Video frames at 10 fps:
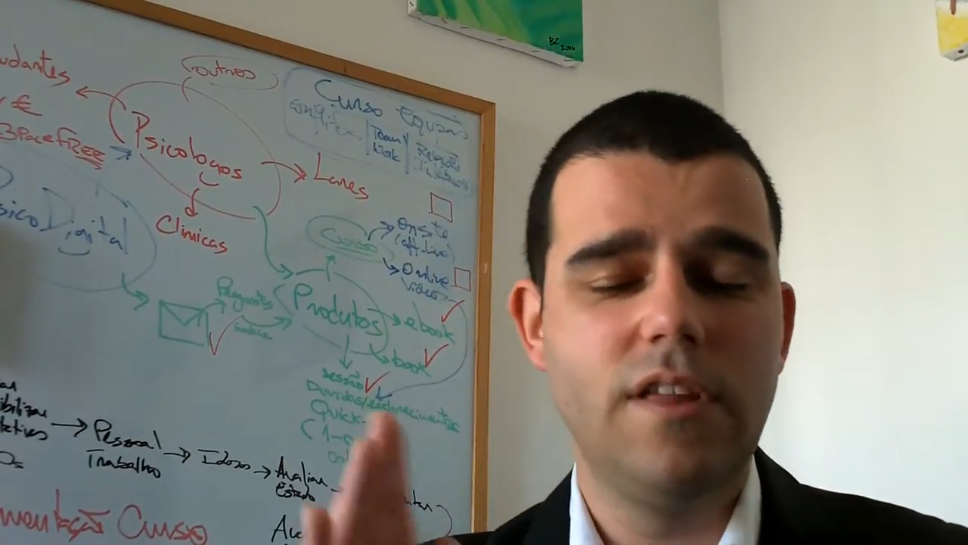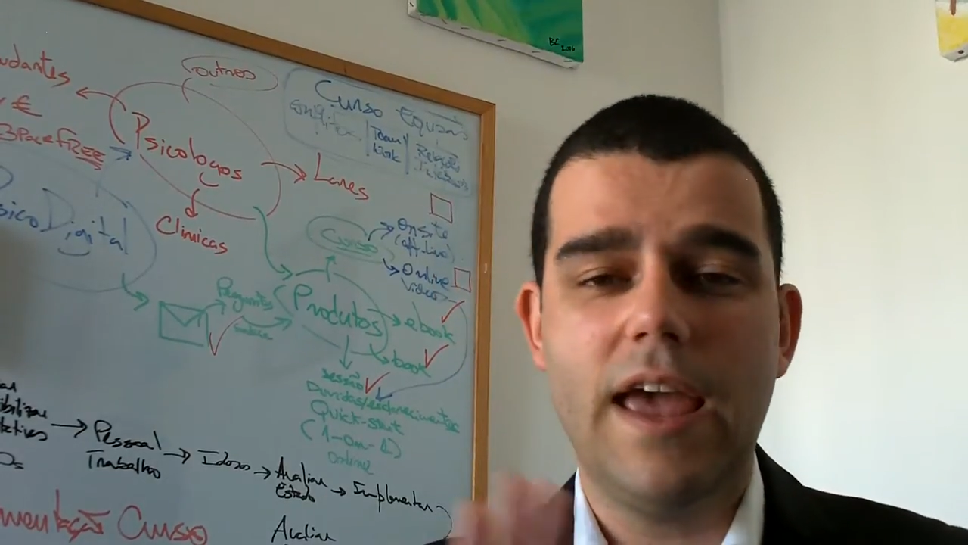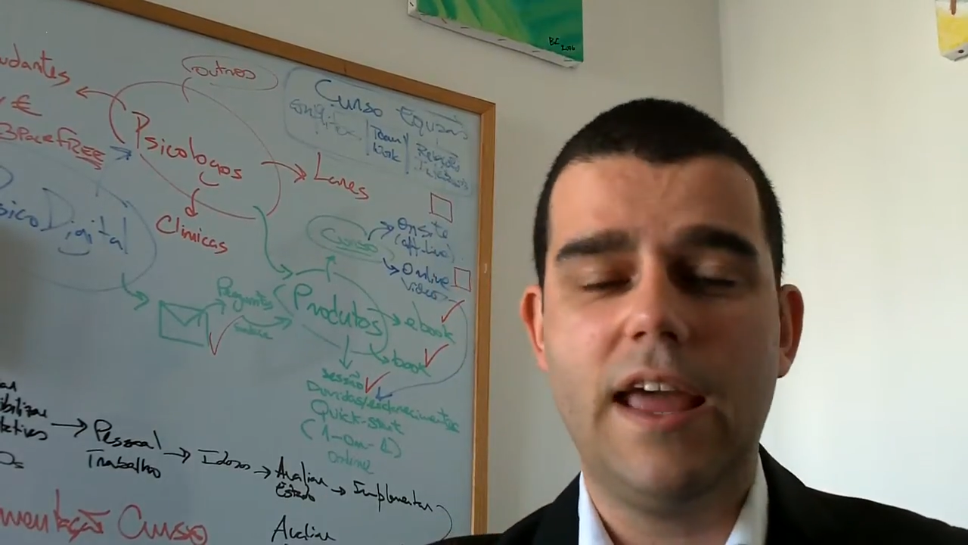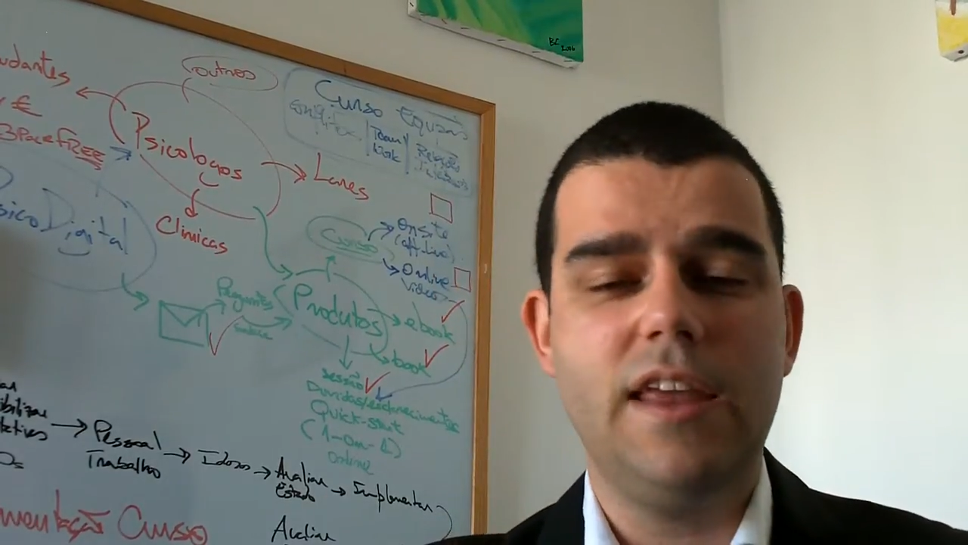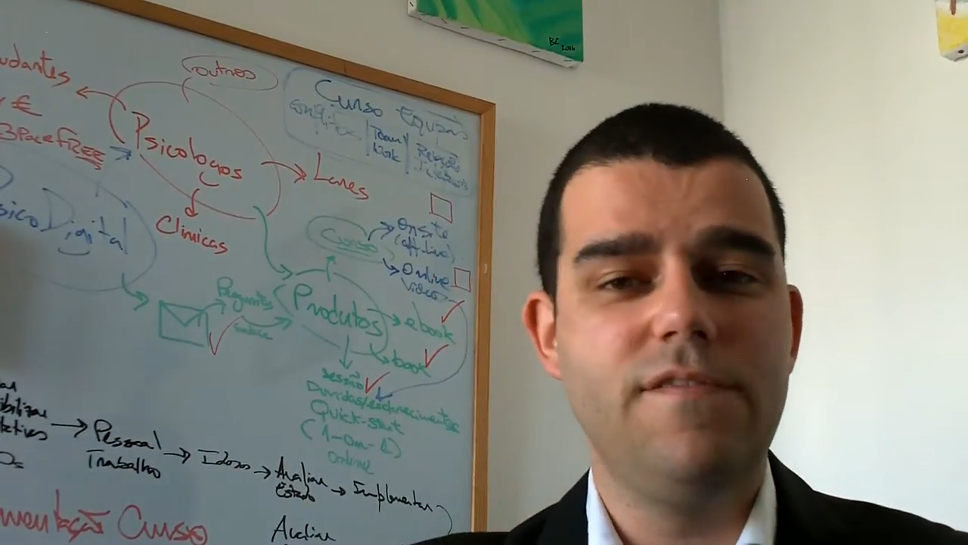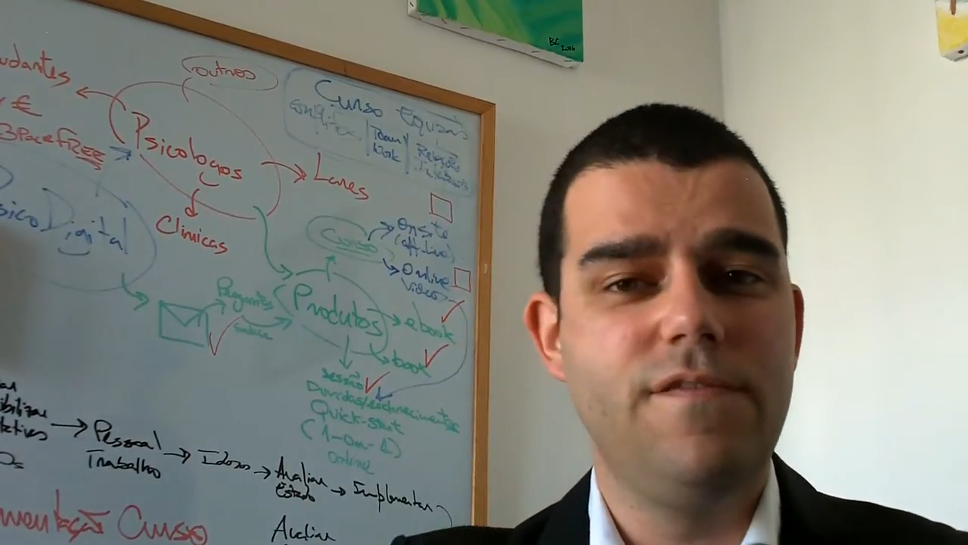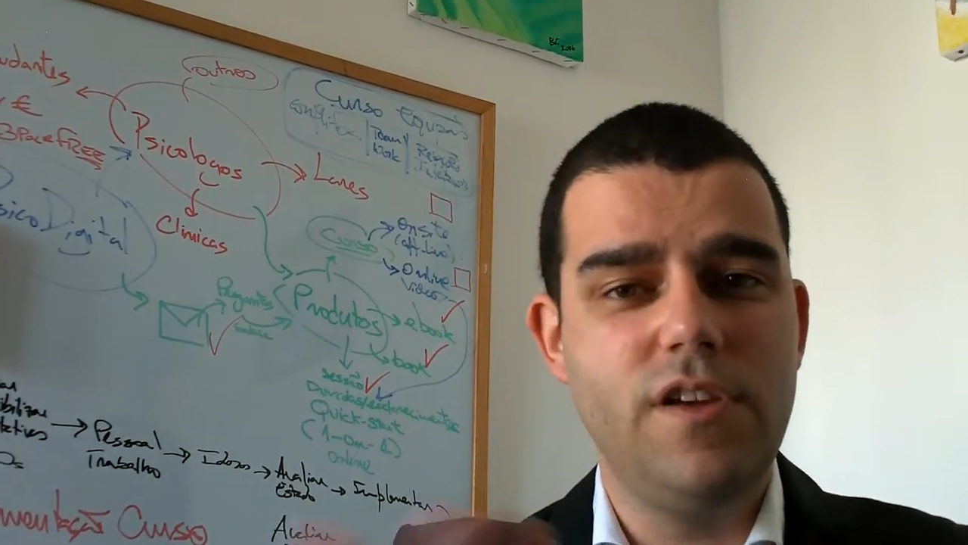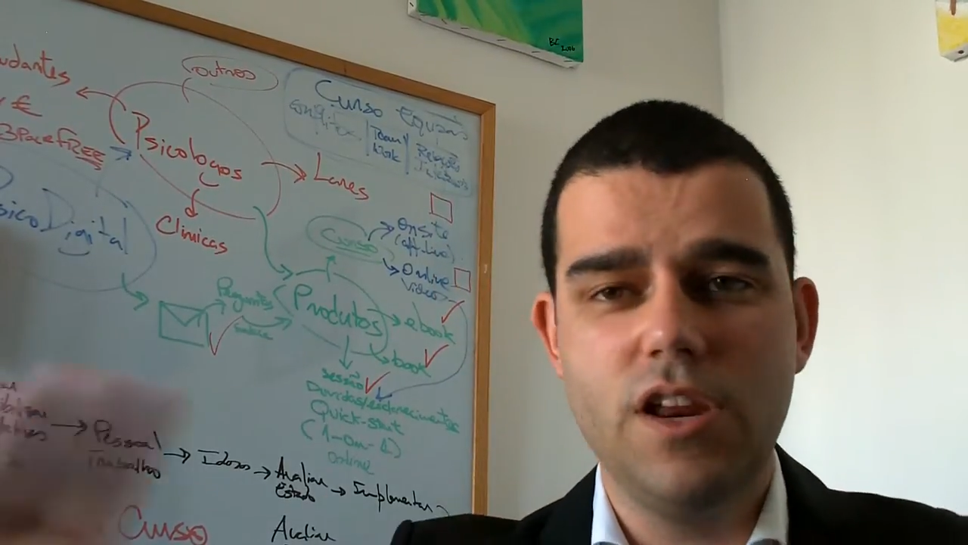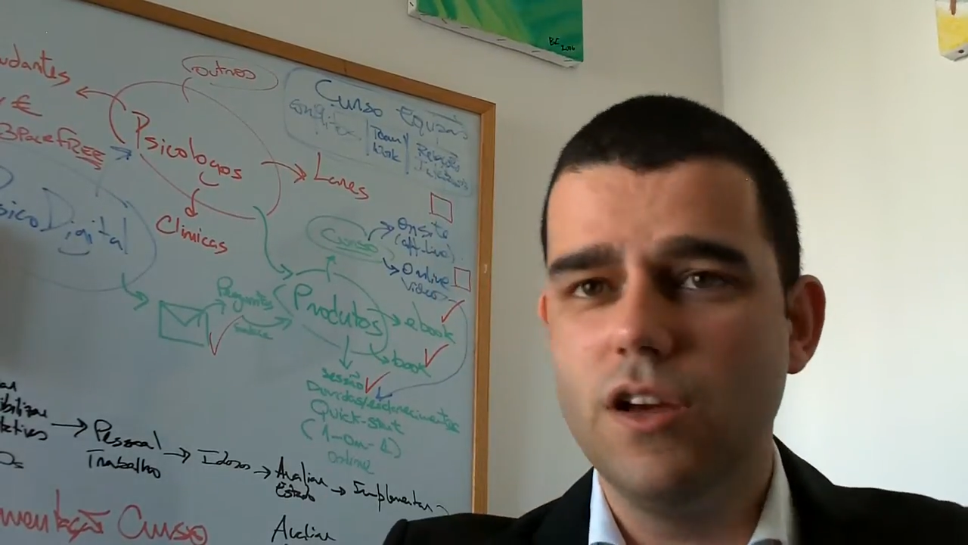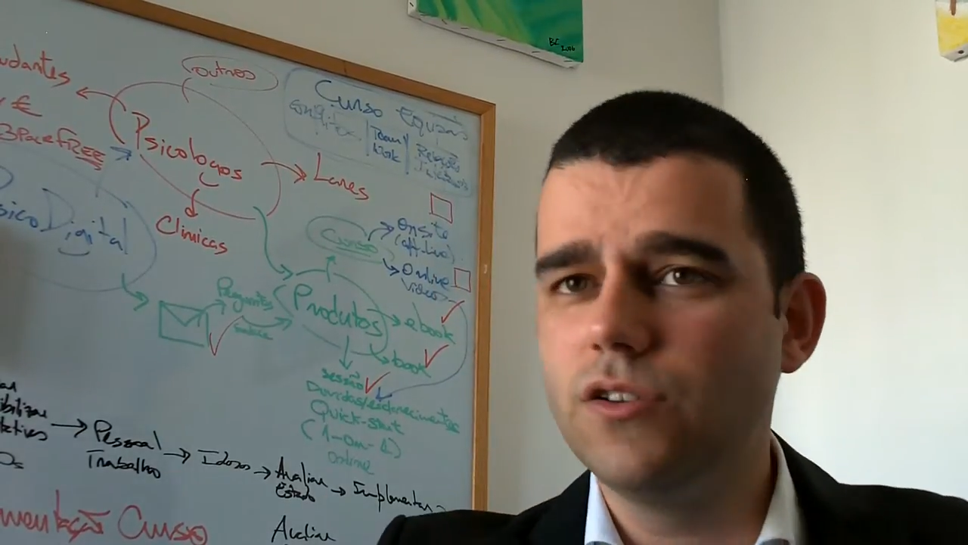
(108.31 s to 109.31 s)
any
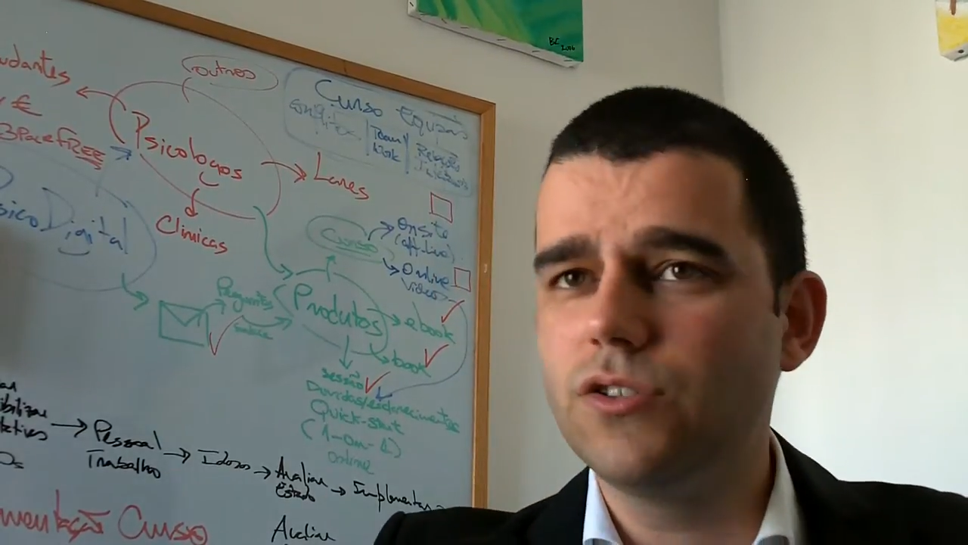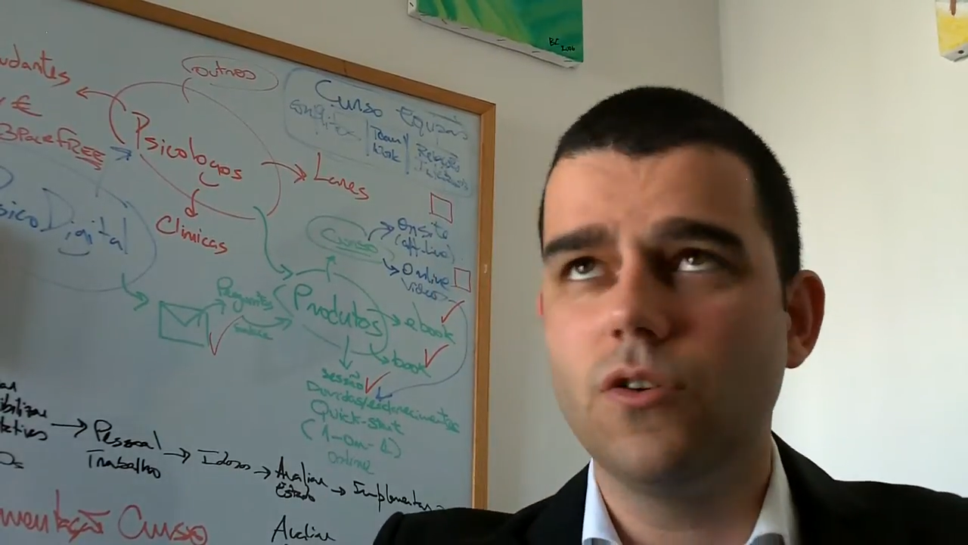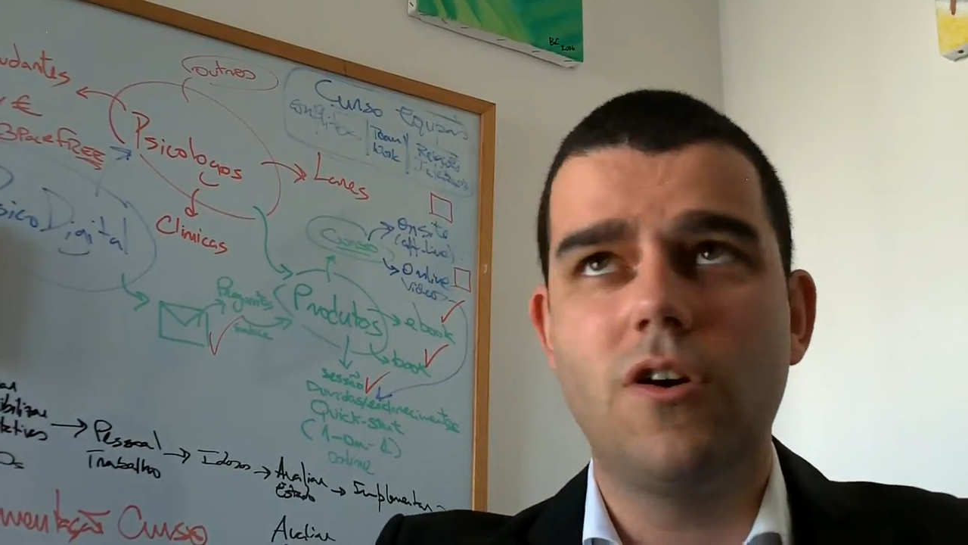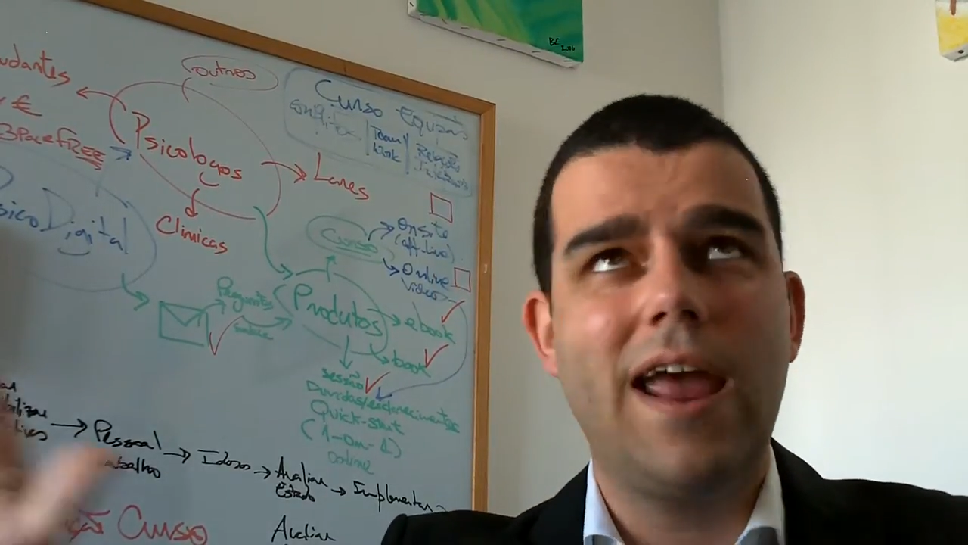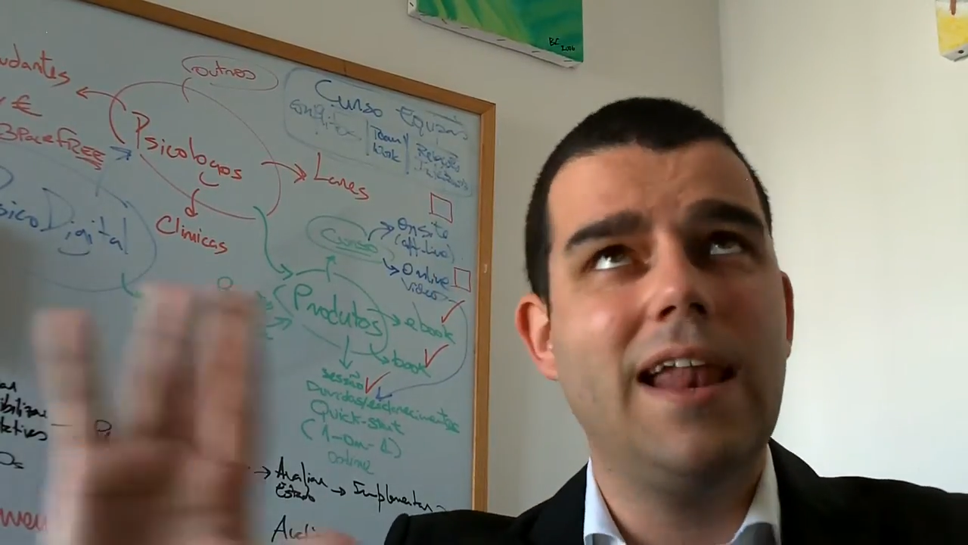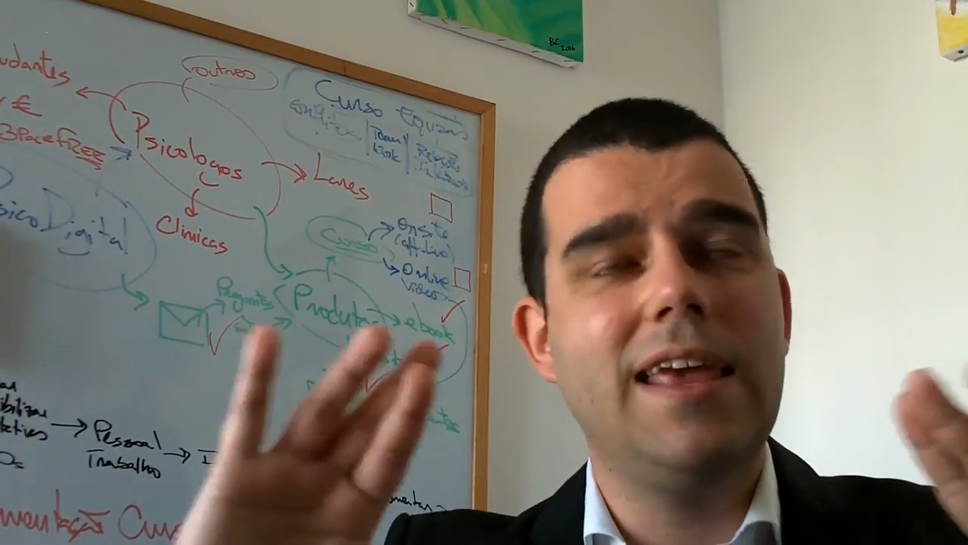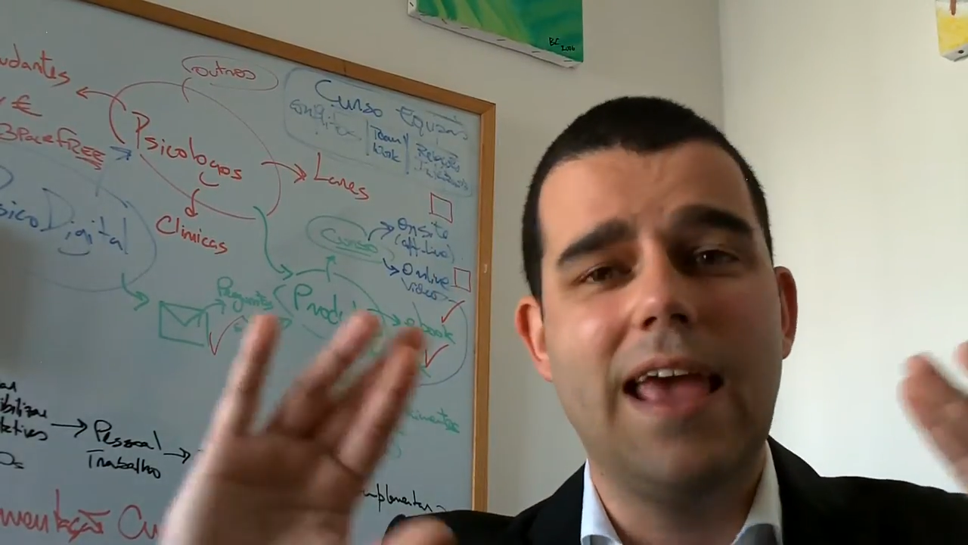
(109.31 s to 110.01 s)
videos or any